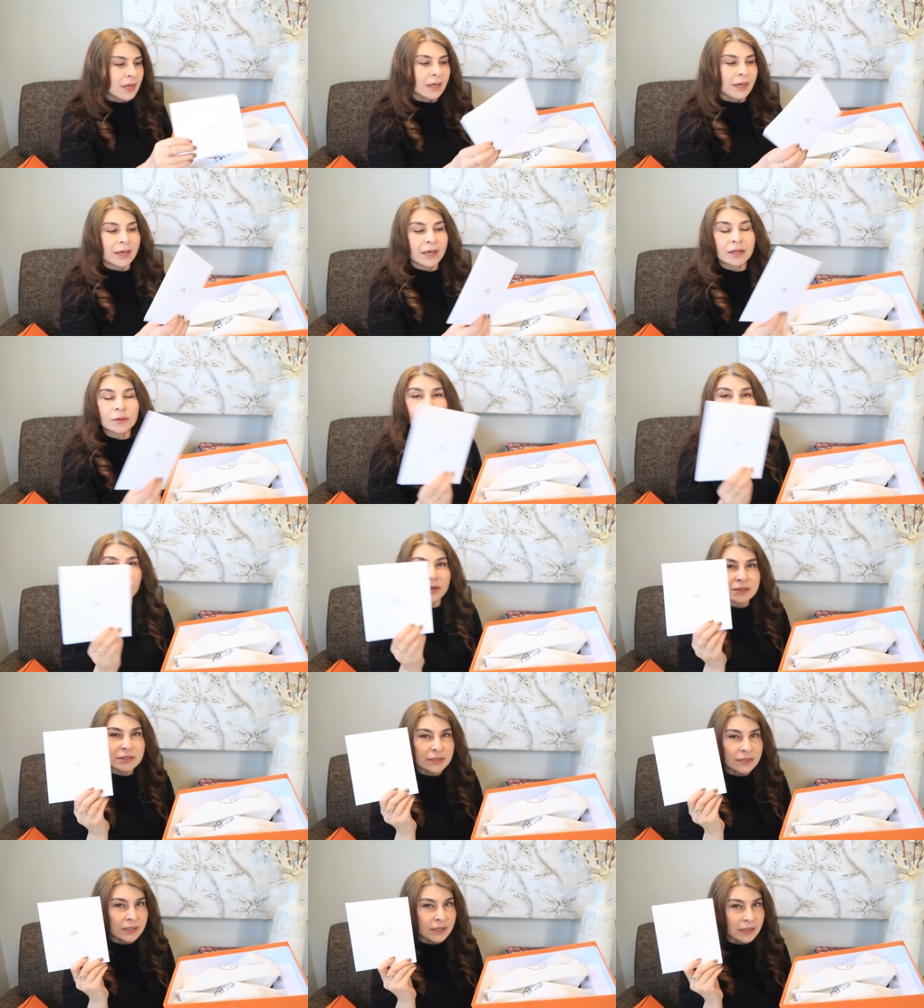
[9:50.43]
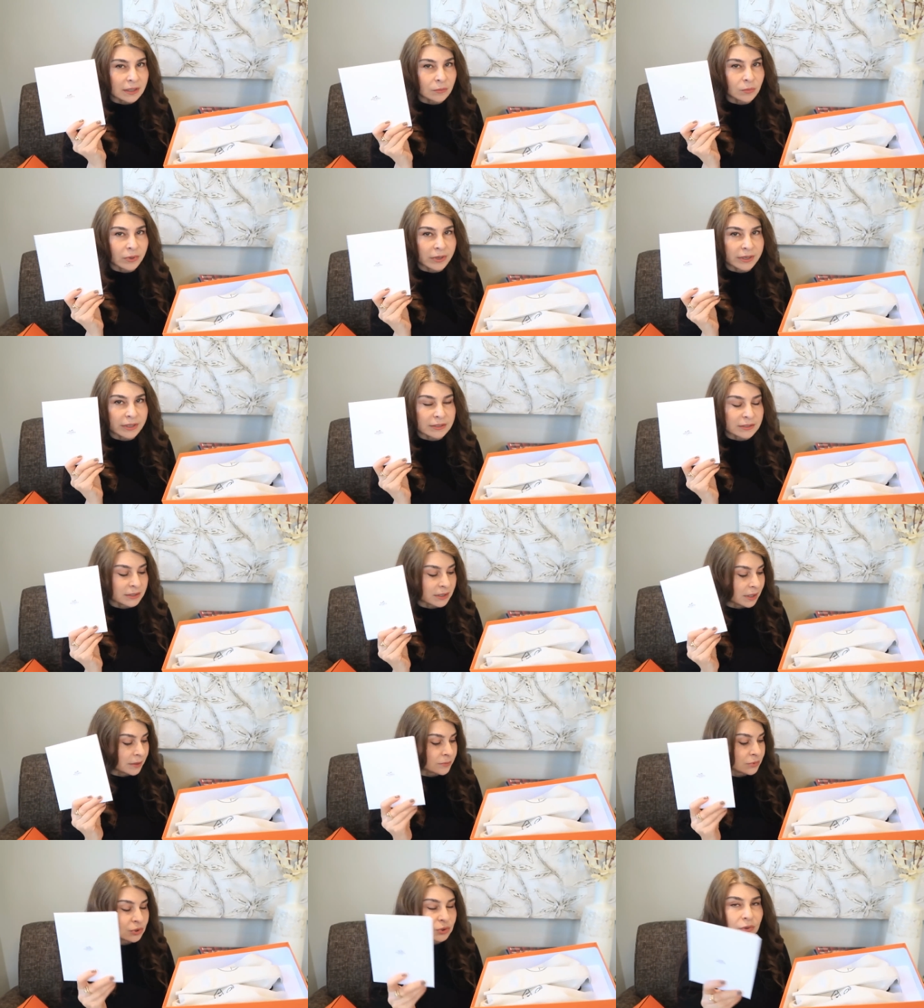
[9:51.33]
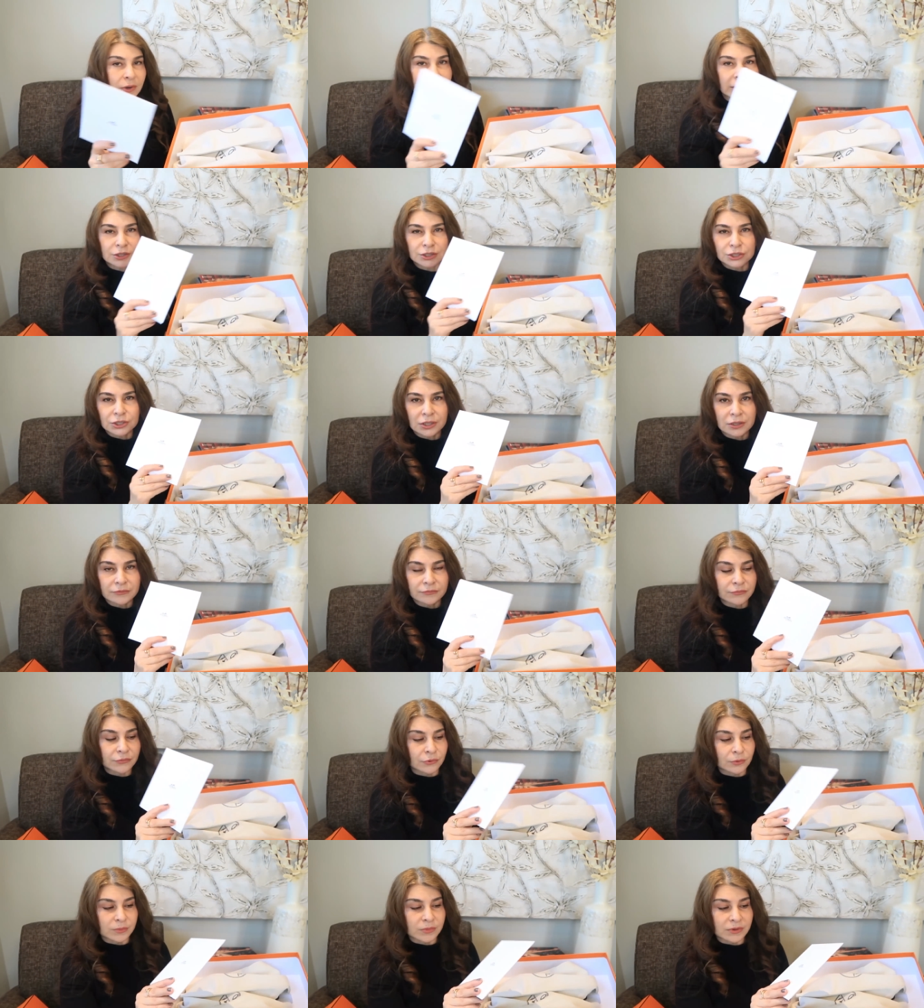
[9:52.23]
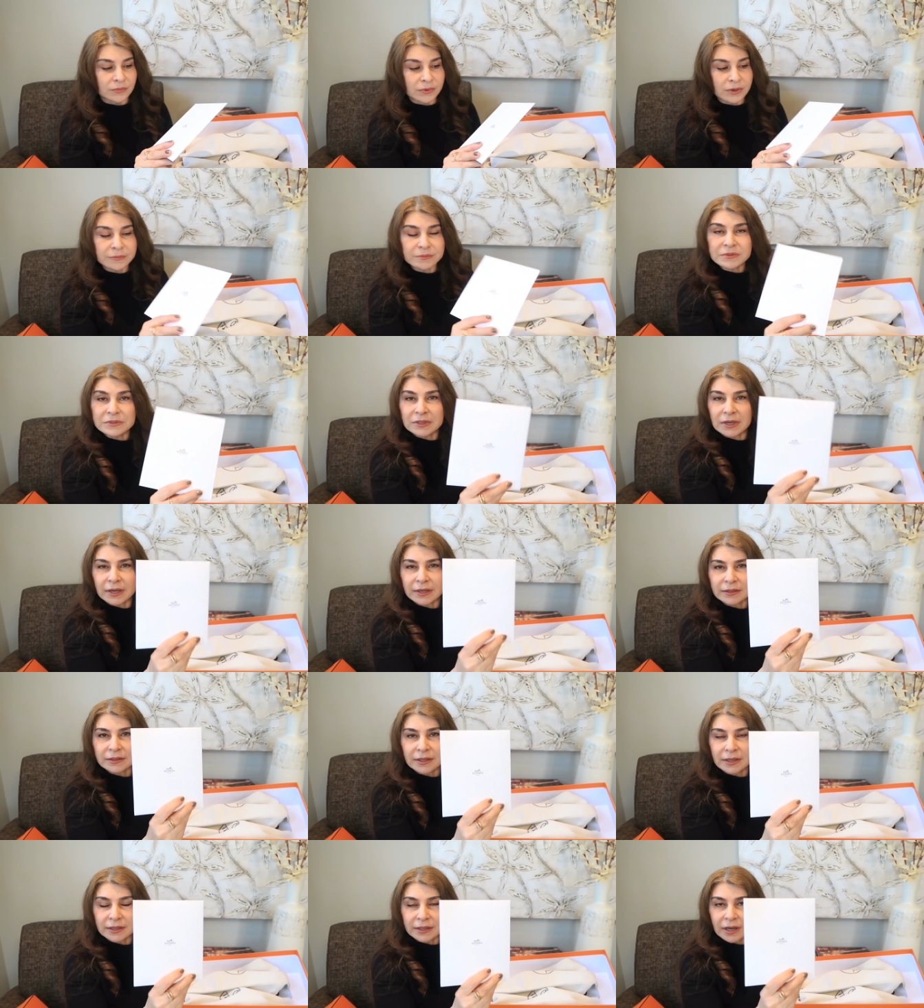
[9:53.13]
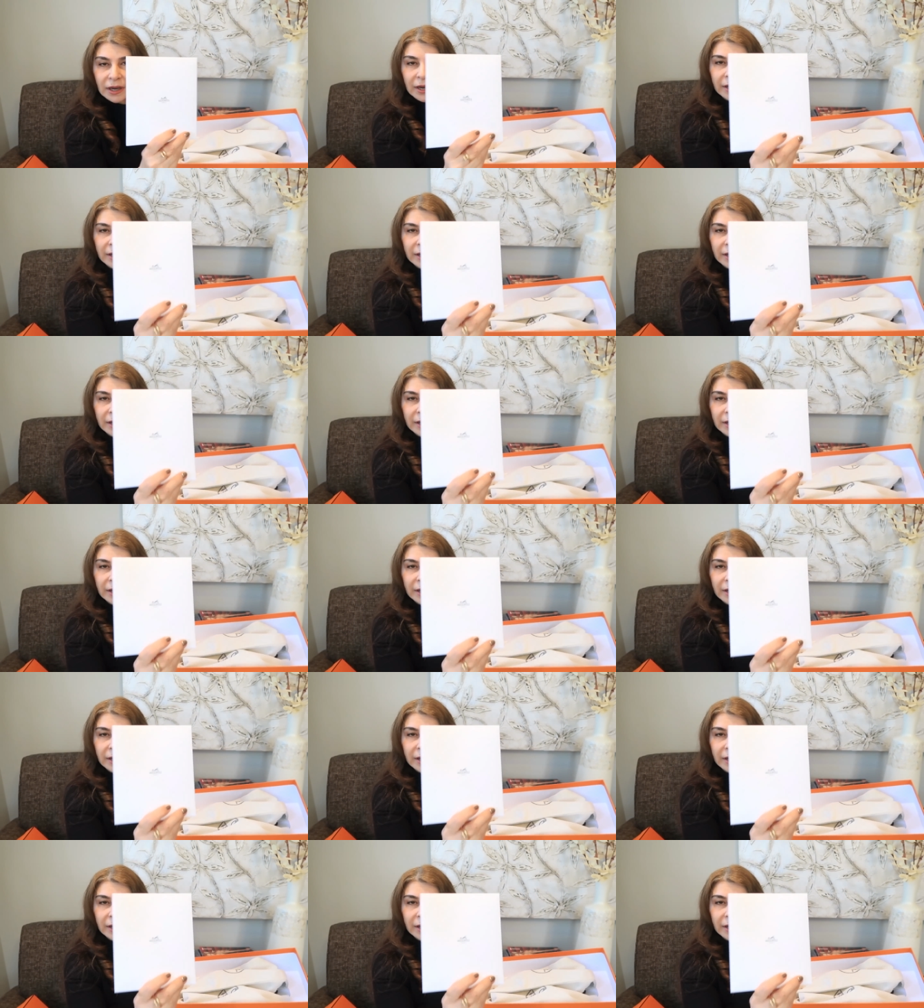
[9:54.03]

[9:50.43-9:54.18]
And once again, when it comes to actually from the website, then